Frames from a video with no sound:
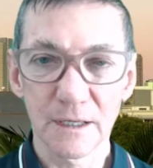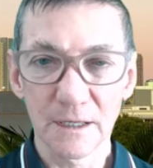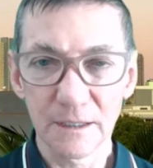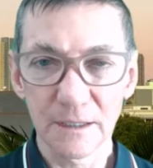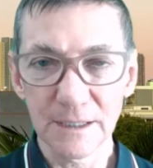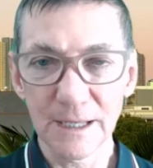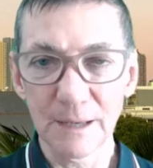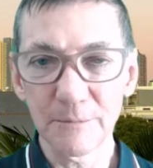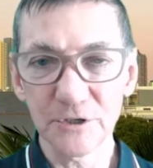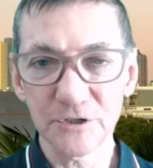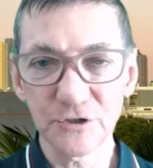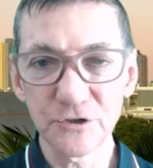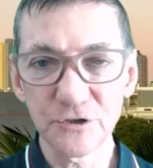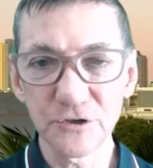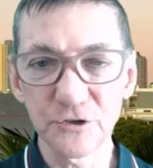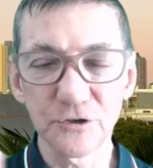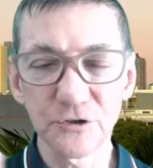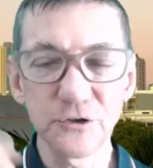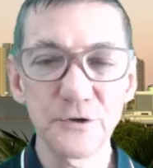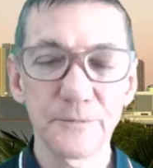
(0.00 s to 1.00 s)
Number
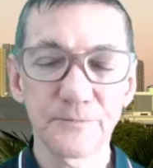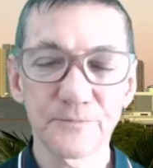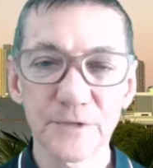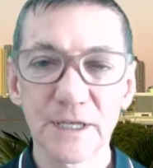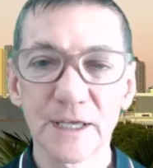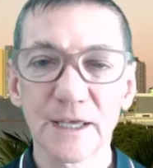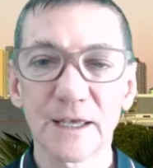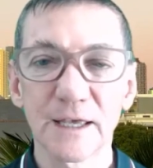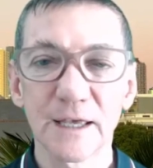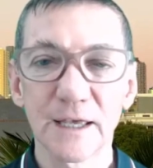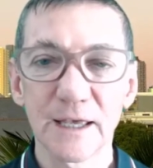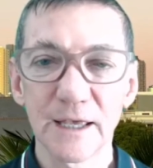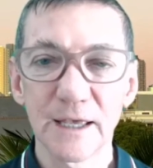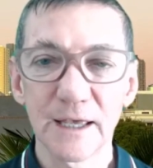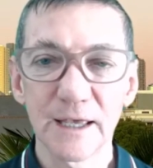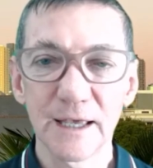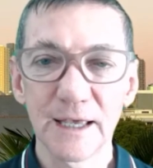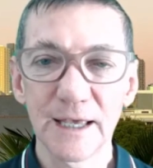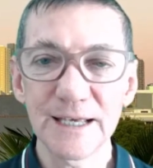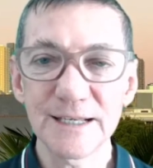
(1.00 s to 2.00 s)
two
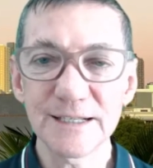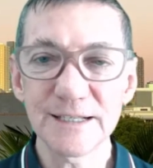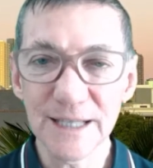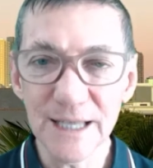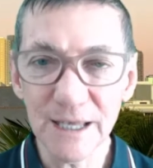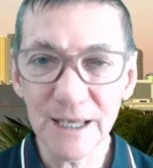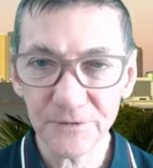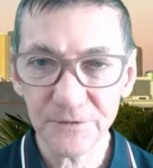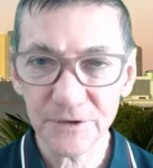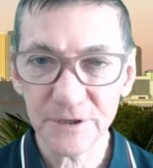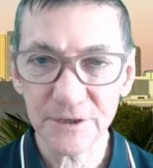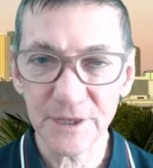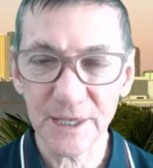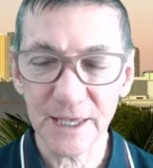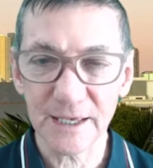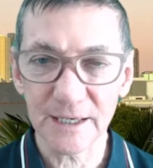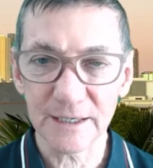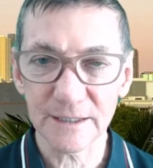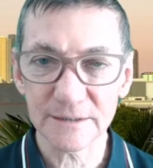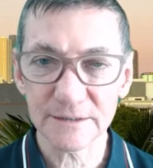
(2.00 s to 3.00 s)
is lift
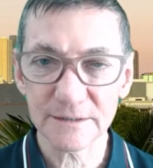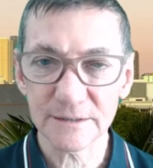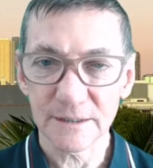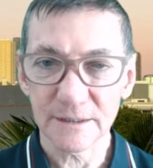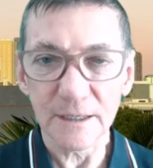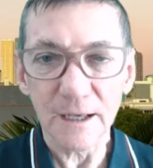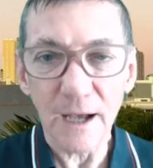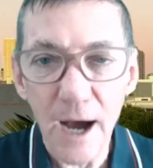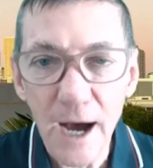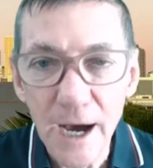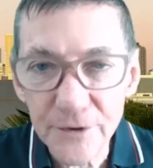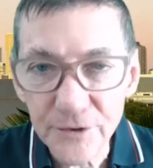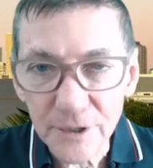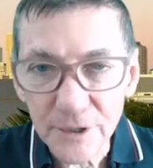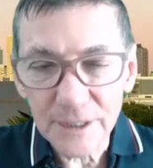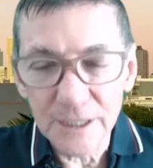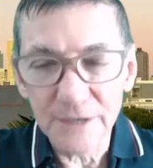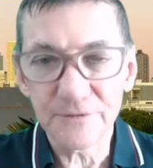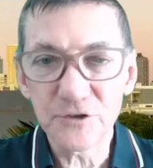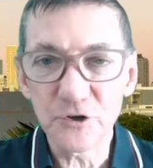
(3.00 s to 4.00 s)
things. Either
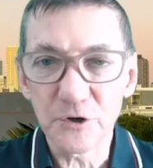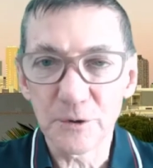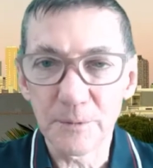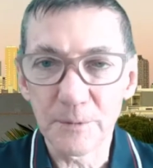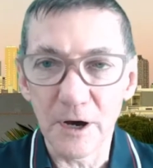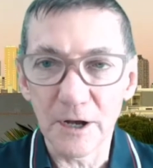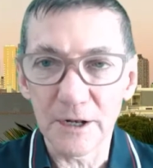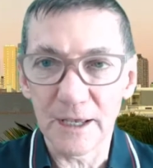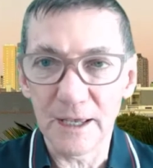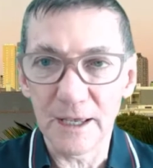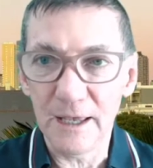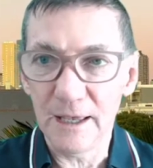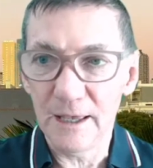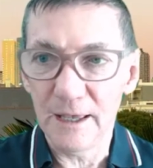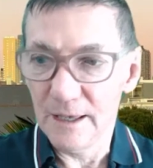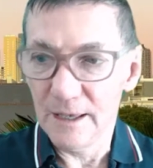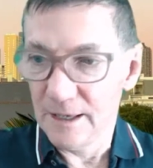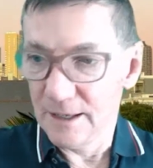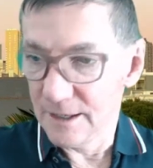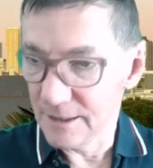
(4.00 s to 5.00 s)
lift your body,
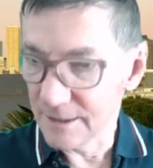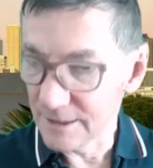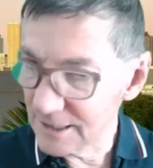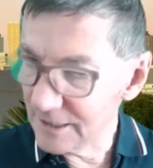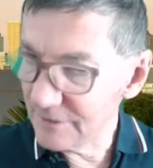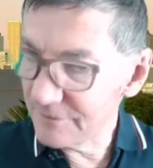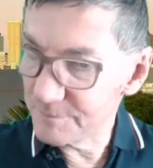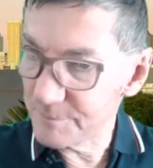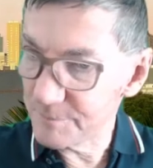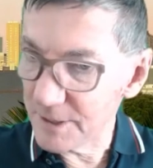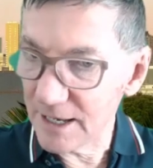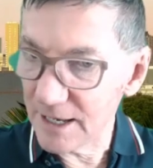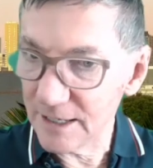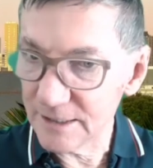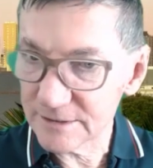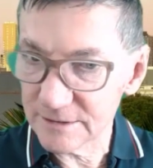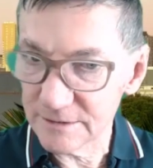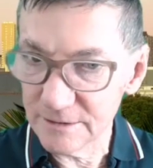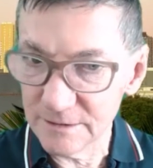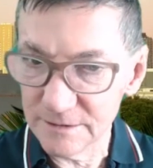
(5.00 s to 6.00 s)
lift
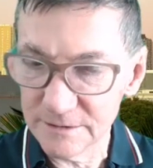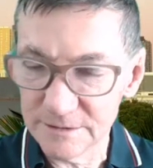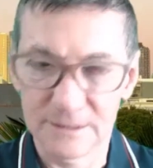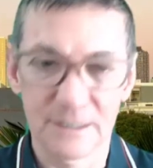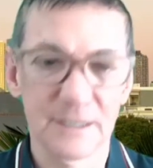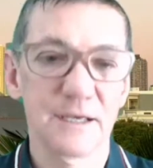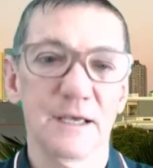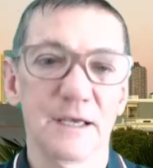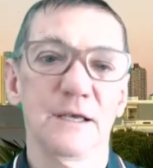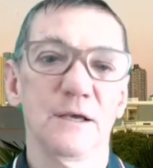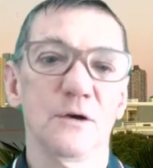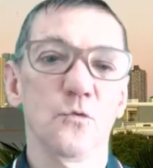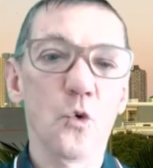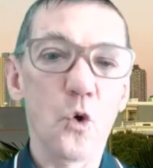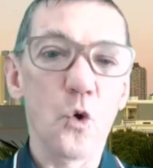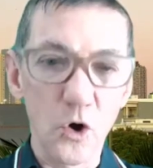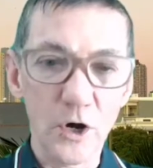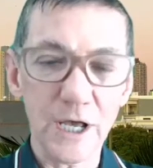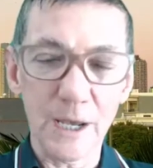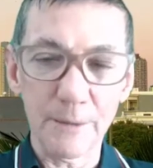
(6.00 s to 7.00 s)
parcels,
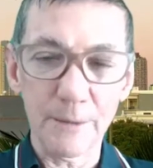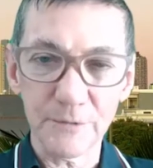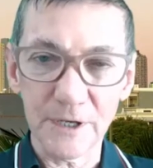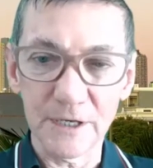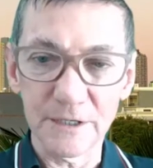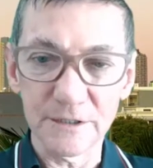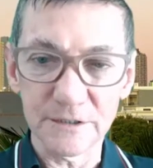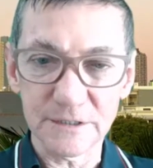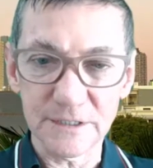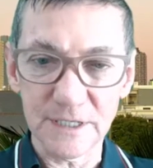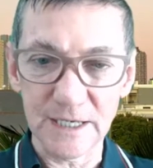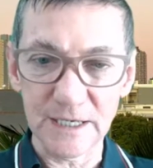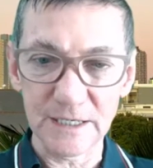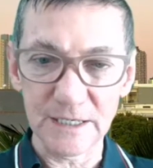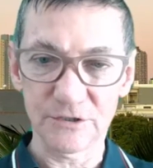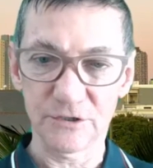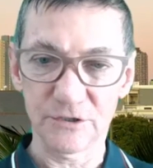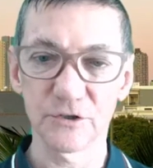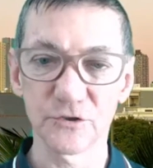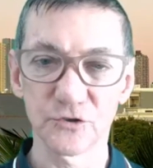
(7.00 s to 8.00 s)
walk up those
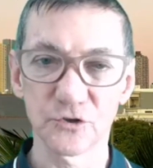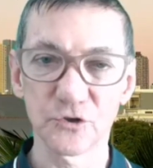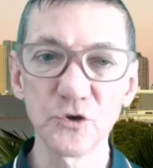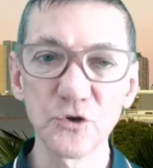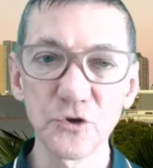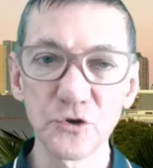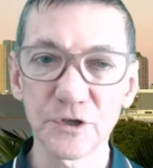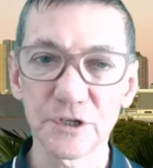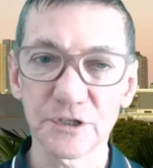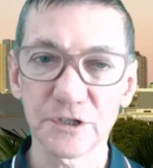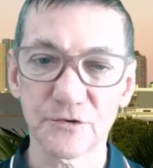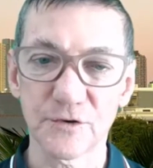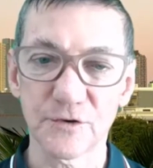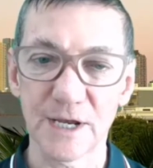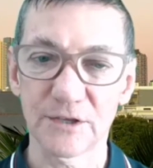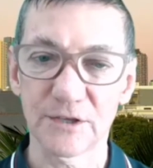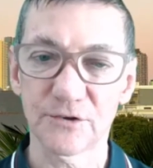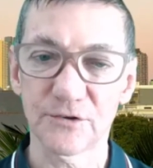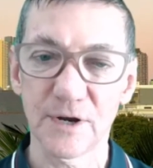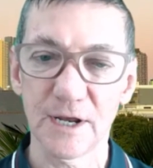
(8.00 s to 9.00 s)
stairs, do the
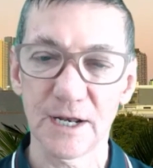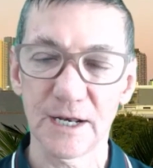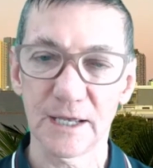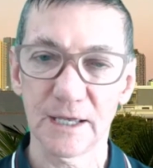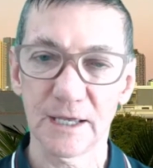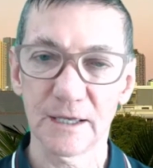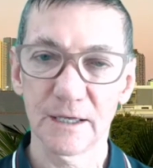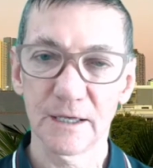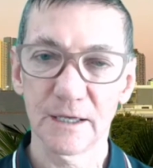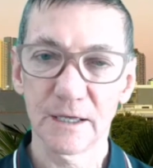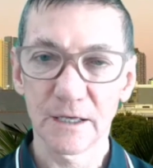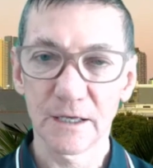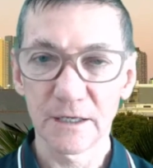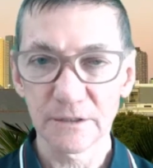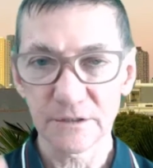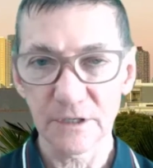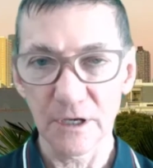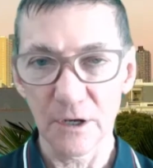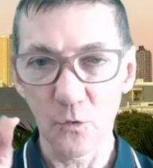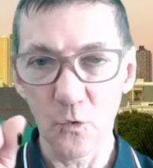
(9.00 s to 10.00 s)
strength training.
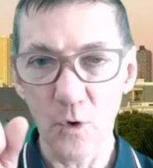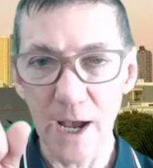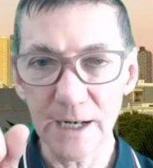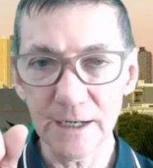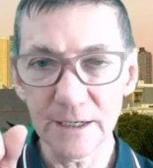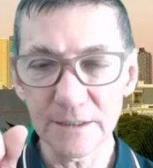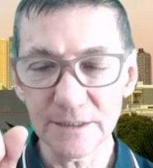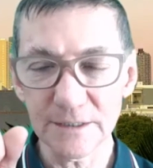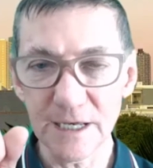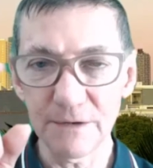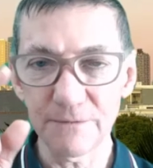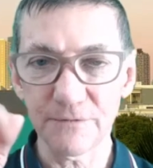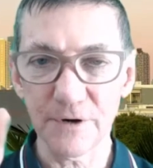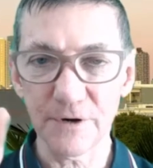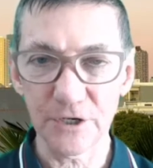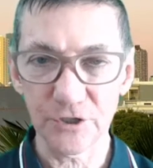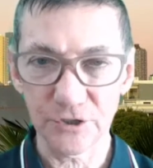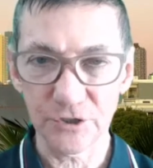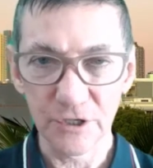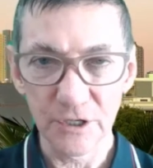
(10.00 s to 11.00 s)
So one is eat
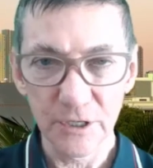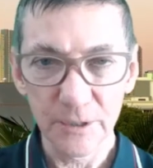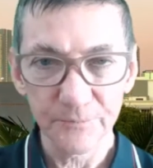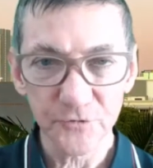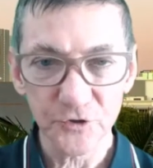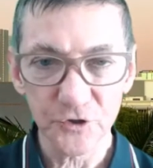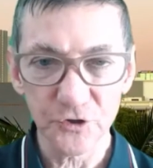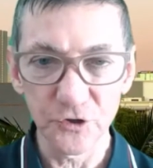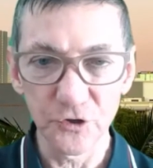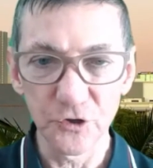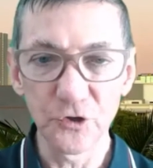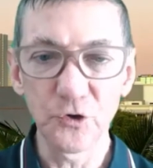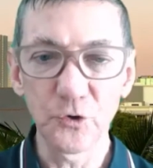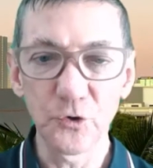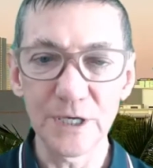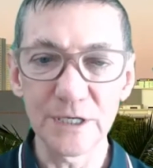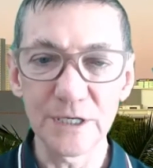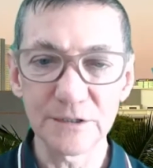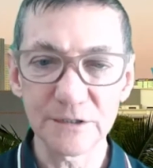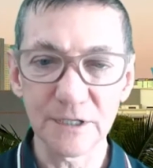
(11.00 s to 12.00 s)
fresh, two
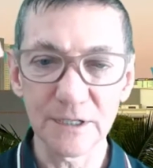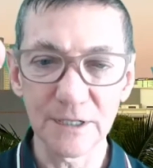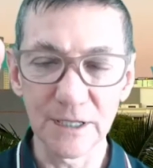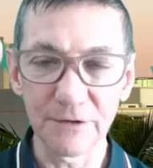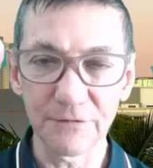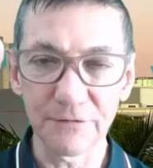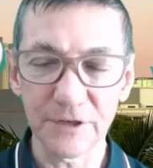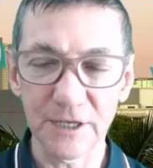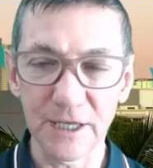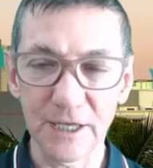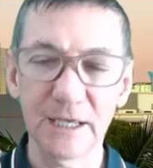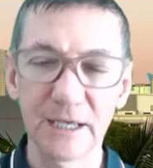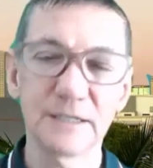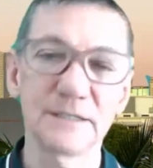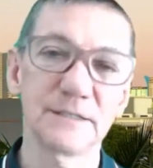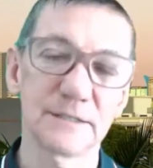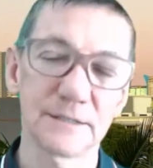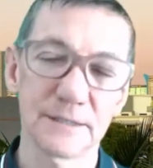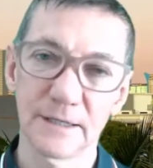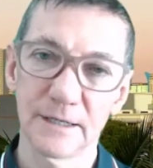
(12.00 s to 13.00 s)
is to lift
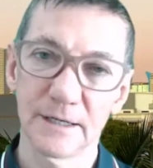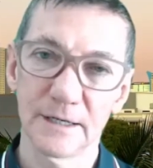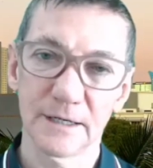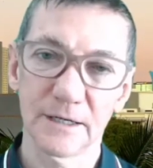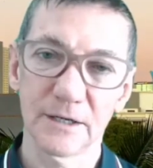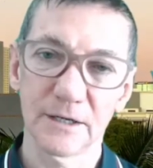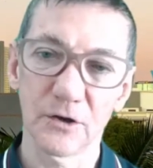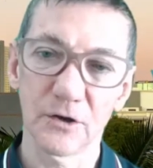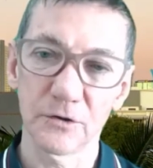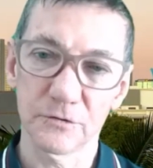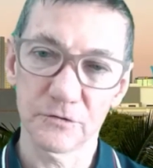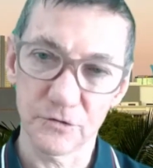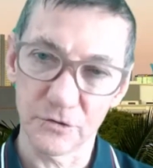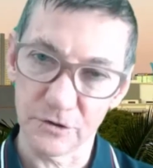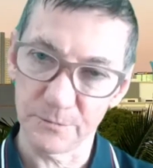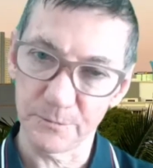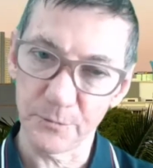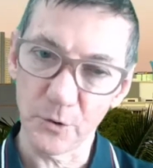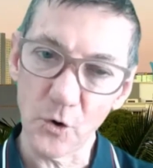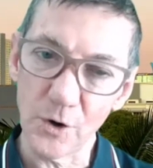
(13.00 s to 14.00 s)
things, you know, to
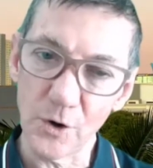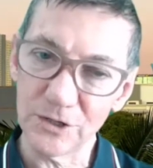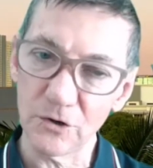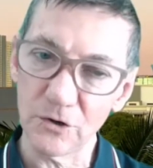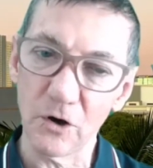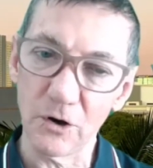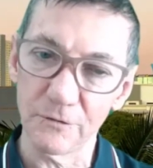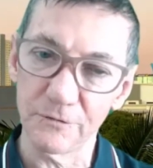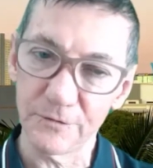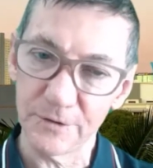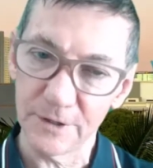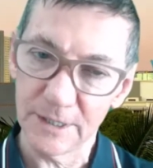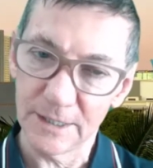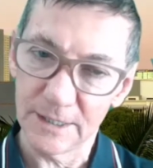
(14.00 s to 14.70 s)
the point of